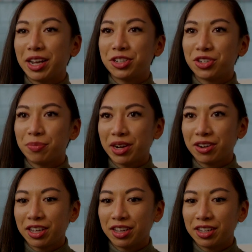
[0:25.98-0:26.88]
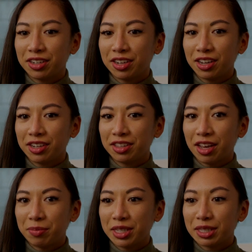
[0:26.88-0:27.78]
Asian American, and
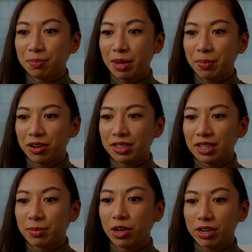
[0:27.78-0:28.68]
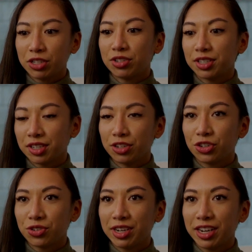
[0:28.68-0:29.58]
that means my parents immigrated to this
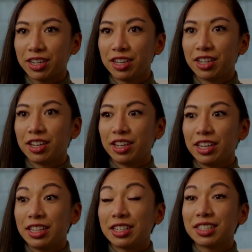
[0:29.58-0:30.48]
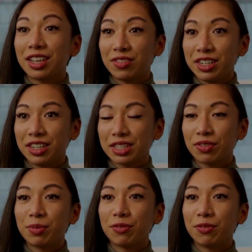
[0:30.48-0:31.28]
country in the seventies from the